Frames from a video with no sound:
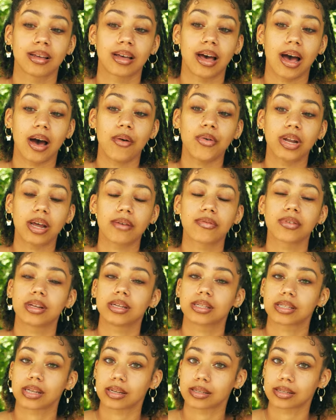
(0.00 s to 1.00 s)
I would definitely
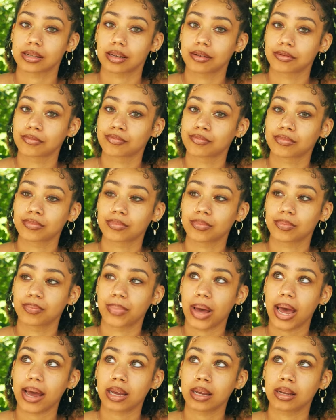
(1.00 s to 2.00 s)
say so.
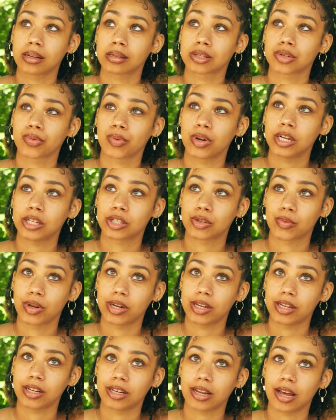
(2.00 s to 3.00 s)
Back in
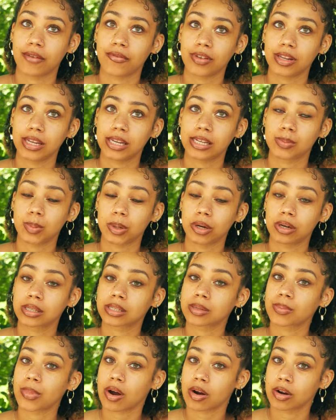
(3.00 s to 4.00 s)
2020, definitely experienced
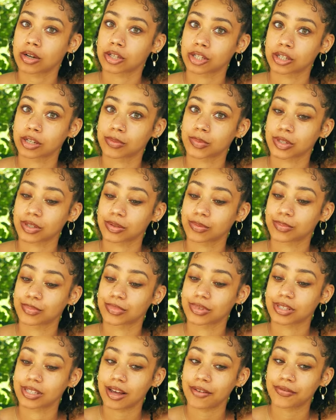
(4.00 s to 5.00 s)
some hardships,
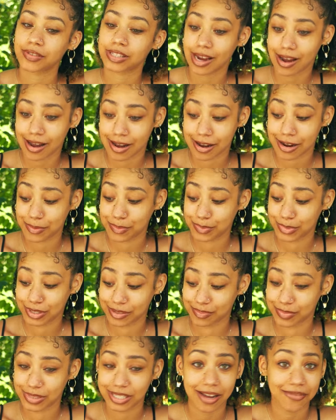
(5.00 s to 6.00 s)
some tough times,
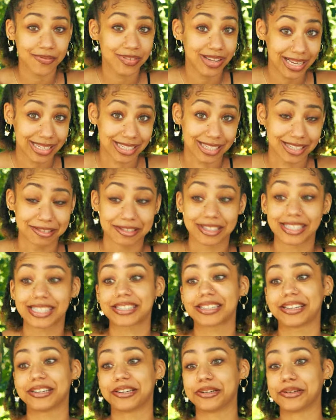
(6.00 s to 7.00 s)
some tough lessons.
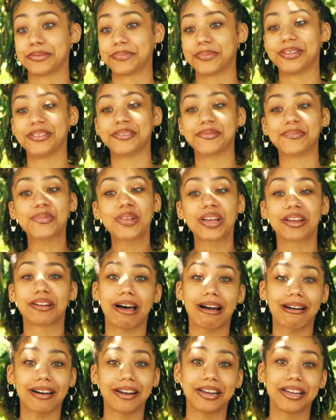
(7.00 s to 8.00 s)

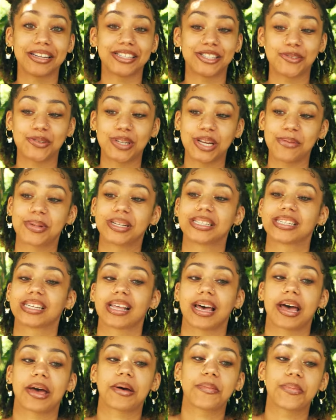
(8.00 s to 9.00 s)
Not gonna get too deep into
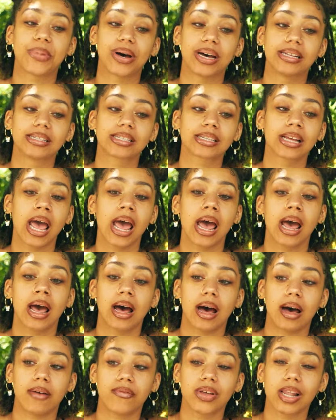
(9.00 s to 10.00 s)
that, but
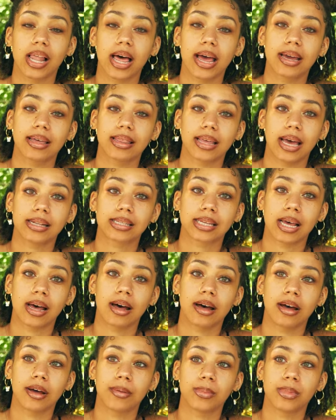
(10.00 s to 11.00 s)
I feel like that
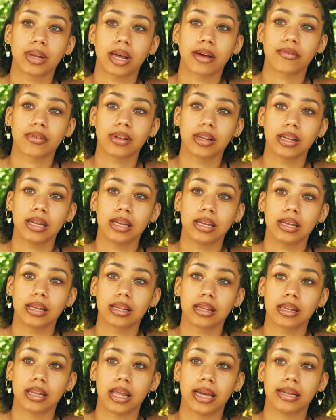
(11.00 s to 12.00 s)
time definitely
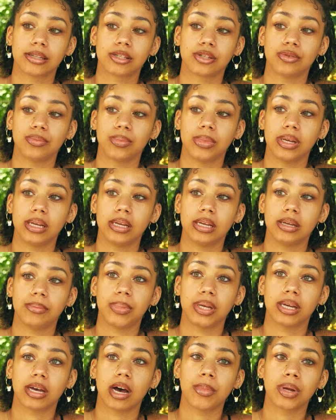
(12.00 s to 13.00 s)
led to me
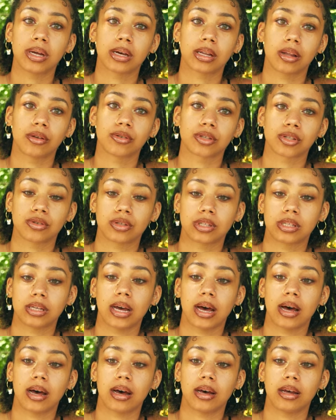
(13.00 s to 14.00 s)
becoming closer to
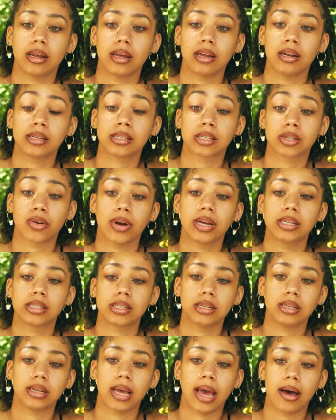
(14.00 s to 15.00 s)
God. And it's
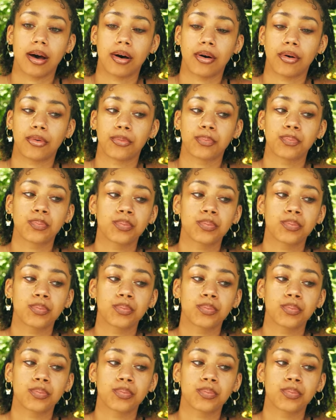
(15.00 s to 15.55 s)
crazy how